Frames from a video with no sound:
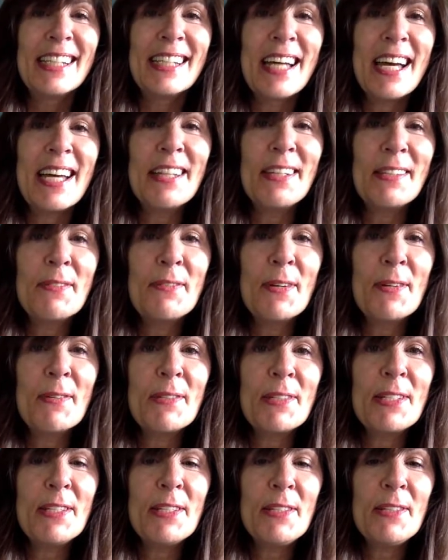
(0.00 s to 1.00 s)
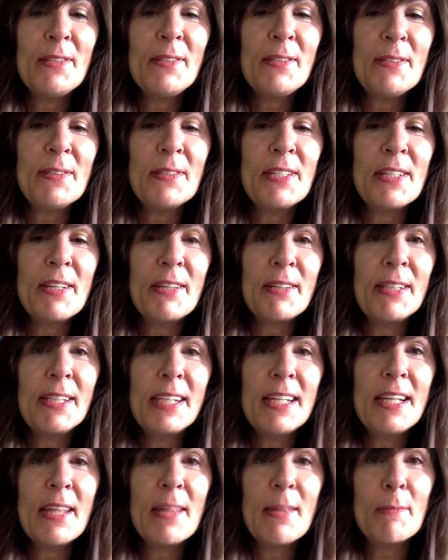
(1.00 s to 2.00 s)
I look forward to sharing
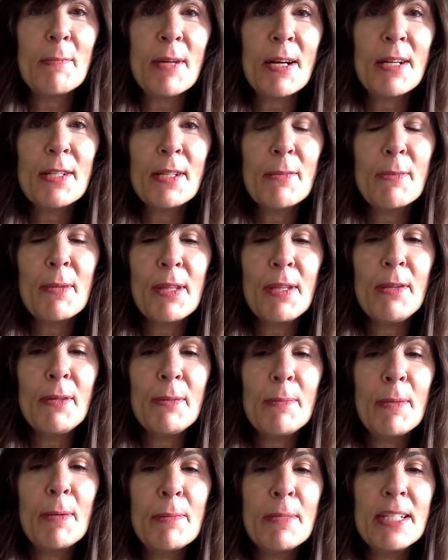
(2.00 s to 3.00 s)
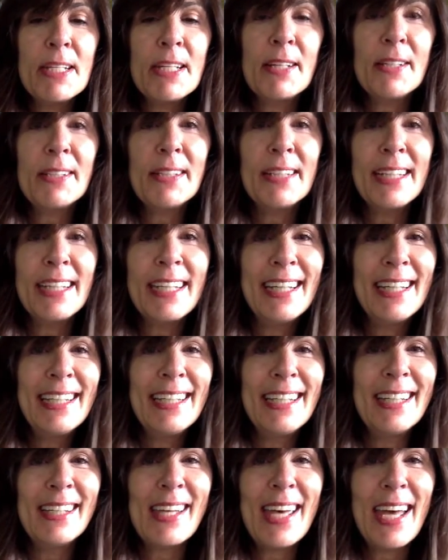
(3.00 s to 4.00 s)
another project with you momentarily.
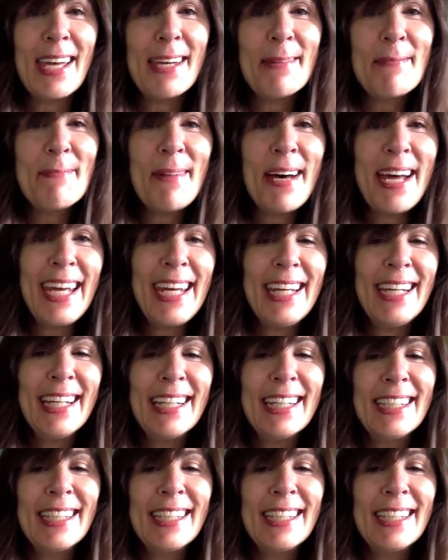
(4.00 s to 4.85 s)
Okay, bye.